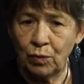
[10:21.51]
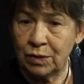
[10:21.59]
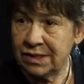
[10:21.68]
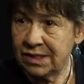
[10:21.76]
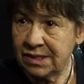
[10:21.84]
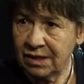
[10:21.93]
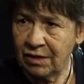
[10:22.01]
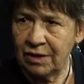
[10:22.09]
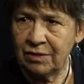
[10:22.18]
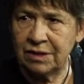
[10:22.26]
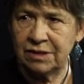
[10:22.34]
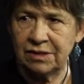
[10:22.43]
What's this
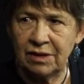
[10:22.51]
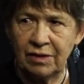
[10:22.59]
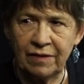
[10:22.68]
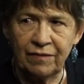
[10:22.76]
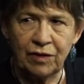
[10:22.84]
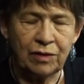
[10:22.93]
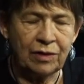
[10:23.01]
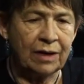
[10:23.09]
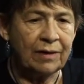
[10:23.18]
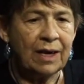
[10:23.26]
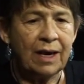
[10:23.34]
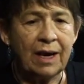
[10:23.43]
going on inside of you? You
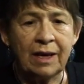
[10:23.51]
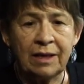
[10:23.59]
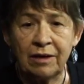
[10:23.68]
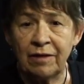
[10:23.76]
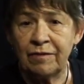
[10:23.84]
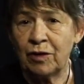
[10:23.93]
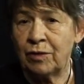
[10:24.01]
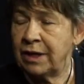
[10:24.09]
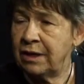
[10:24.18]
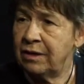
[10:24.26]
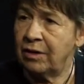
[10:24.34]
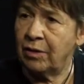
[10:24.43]
know. Mm-hmm. And then I've gone
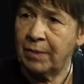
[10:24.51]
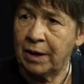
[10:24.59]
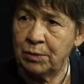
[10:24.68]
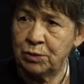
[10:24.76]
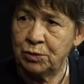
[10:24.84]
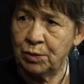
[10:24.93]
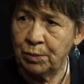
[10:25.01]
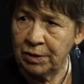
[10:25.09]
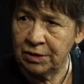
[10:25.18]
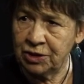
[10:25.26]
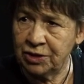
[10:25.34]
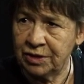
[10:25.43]
in and I'm able to
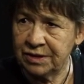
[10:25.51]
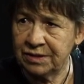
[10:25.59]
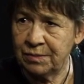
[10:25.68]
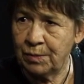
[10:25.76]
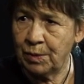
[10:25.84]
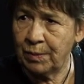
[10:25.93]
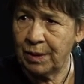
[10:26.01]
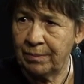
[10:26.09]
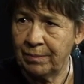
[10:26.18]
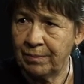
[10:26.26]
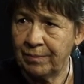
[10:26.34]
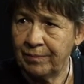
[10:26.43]
apologise to my mm-hmm. mum
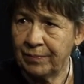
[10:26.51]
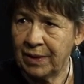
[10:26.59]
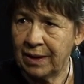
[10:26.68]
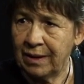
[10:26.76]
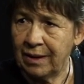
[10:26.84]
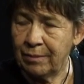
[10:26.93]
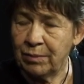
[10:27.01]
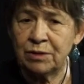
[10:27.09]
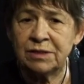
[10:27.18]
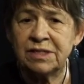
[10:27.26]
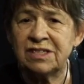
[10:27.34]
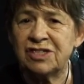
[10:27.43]
mm-hmm.
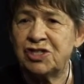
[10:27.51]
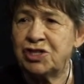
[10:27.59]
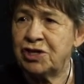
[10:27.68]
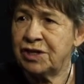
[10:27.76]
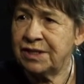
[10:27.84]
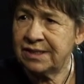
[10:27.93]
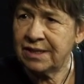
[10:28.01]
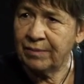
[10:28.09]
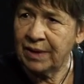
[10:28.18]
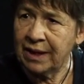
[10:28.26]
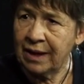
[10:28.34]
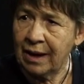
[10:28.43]
because it stirred
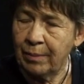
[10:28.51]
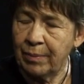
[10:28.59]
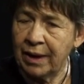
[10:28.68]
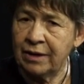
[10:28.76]
something up.